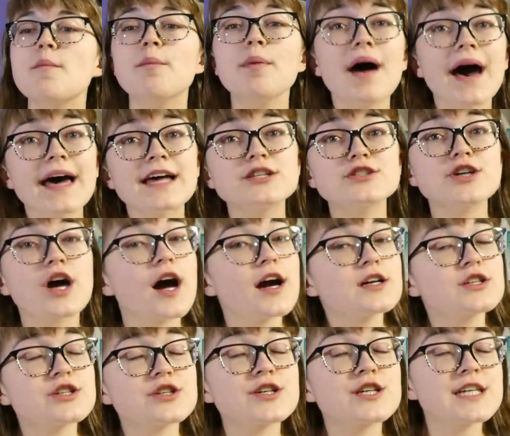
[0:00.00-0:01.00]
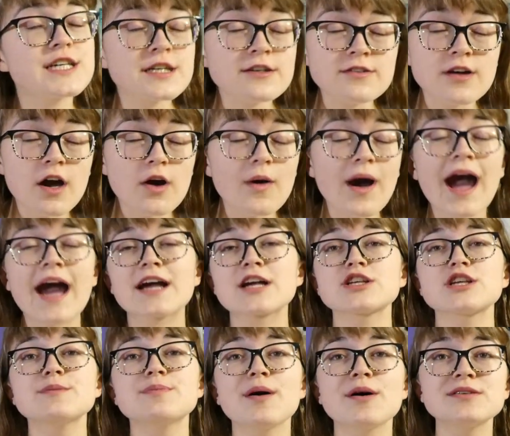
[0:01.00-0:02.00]
But Dr. Hero
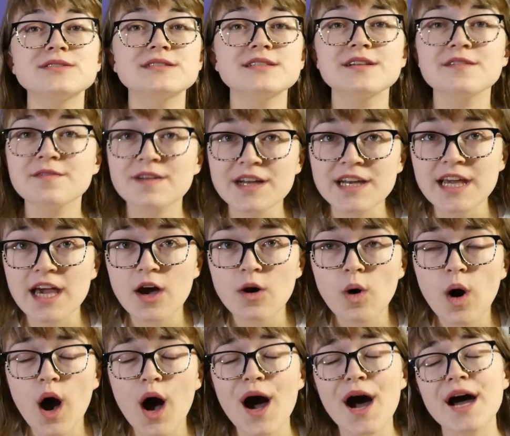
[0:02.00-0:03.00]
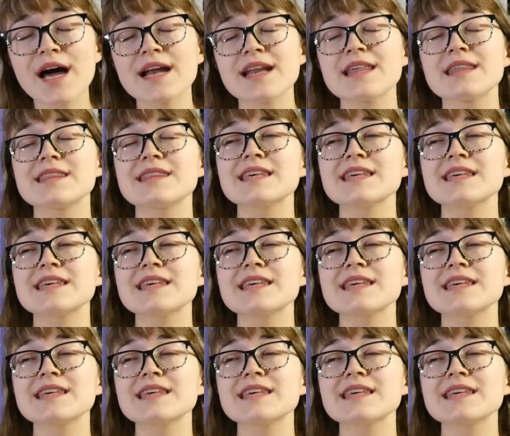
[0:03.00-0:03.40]
actually posted a video on